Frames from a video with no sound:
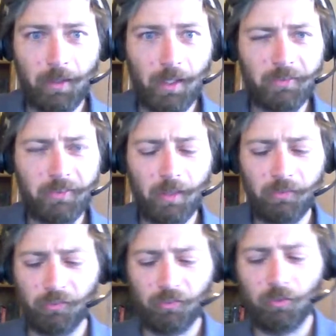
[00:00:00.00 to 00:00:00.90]
of that
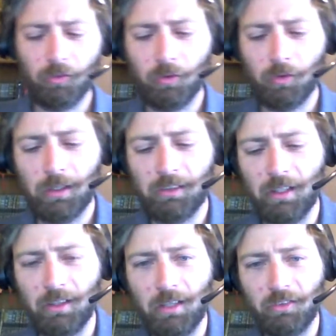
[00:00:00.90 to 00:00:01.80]
stuff,
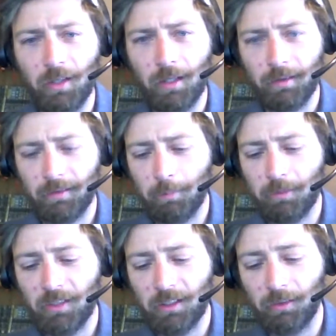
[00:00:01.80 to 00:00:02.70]
it's not that the
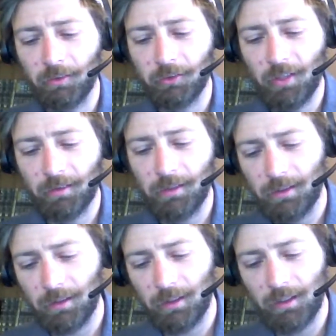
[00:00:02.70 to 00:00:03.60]
particular
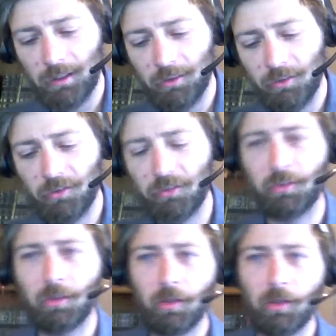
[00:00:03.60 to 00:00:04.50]
technique
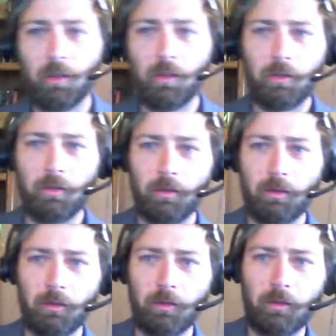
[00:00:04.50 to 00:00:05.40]
is
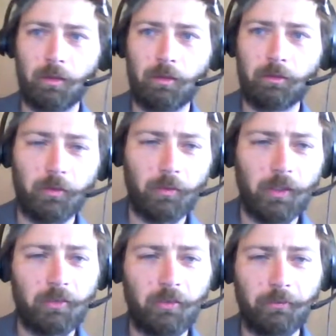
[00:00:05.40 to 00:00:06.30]

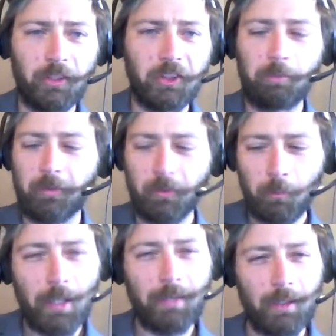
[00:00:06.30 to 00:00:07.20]
unique to the region, but the
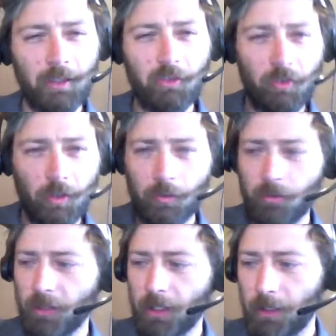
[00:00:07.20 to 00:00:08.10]
way that it's
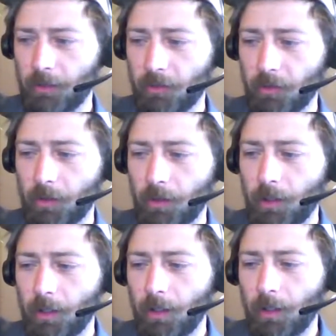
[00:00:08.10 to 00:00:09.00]
used is.
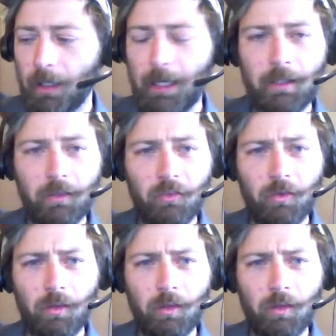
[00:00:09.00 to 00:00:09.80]
And